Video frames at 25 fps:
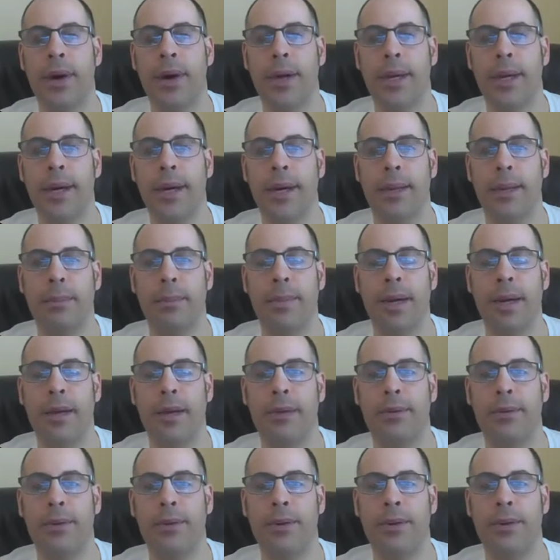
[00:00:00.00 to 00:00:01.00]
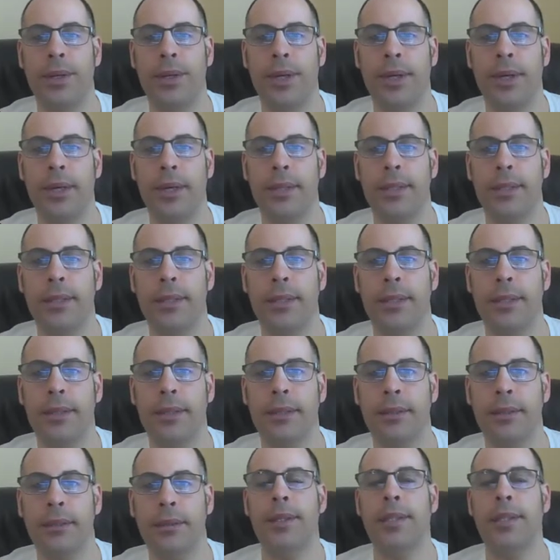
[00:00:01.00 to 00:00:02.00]
trading at the past few years.
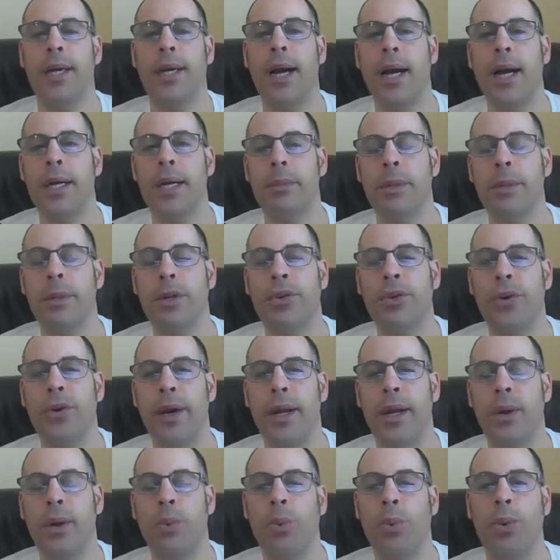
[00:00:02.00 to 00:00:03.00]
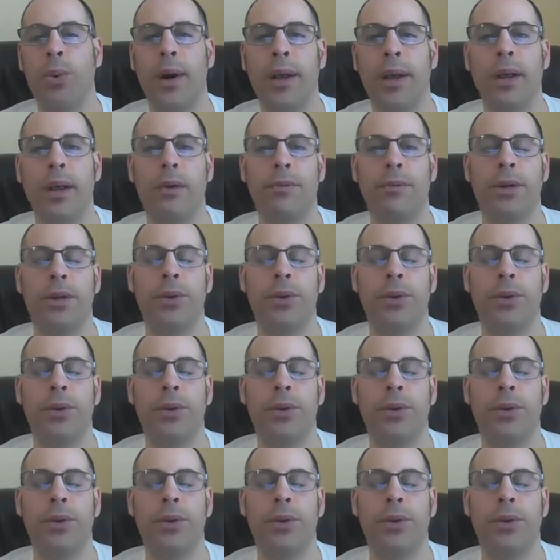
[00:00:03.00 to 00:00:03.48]
So the stock has been trading well